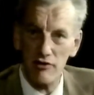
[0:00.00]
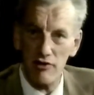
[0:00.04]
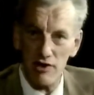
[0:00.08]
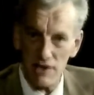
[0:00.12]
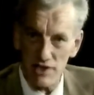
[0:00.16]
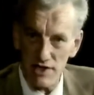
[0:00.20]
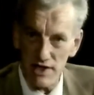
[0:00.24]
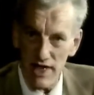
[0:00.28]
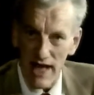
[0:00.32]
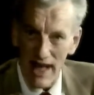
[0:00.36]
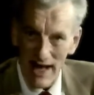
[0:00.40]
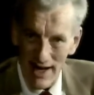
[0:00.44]

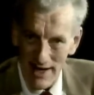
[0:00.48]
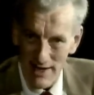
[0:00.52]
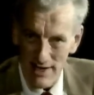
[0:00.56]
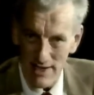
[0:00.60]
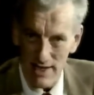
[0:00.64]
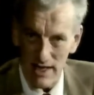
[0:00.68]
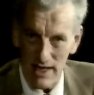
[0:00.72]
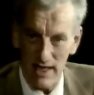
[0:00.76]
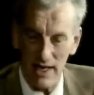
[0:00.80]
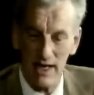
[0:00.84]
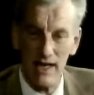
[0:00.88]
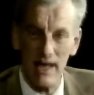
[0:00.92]

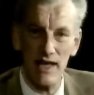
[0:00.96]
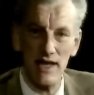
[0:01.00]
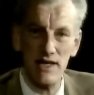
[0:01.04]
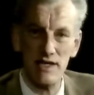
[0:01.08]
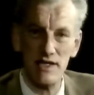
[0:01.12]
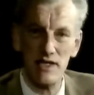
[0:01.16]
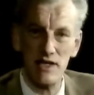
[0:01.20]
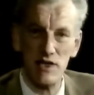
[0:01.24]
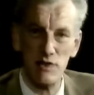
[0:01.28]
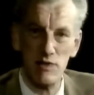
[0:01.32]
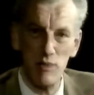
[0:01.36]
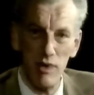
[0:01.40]
Christianity
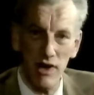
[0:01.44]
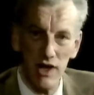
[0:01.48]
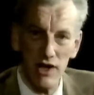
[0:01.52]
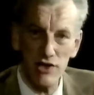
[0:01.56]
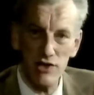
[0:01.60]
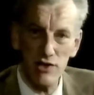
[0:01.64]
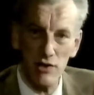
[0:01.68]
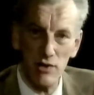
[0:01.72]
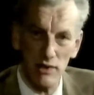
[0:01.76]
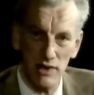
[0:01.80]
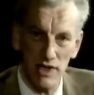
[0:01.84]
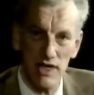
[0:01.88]
is the
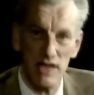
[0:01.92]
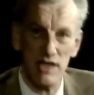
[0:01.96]
spiritual